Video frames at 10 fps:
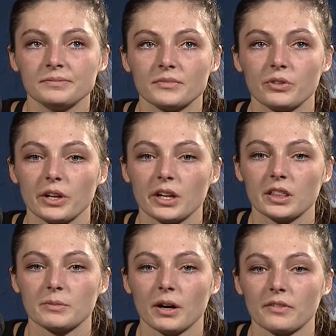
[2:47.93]
if we could
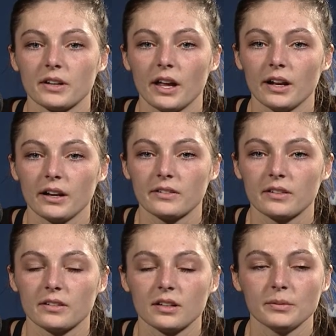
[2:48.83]
get them off the net out of
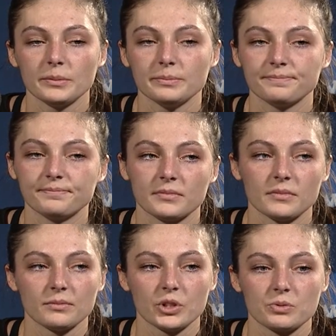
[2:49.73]
system,
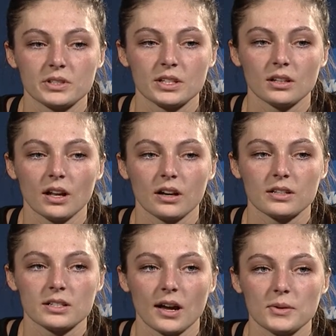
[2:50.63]
which we did a lot of
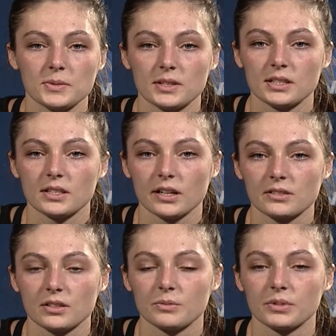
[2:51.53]
the times, but they did
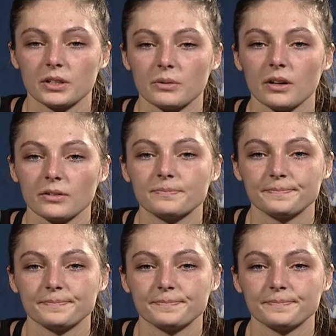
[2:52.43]
execute pretty well.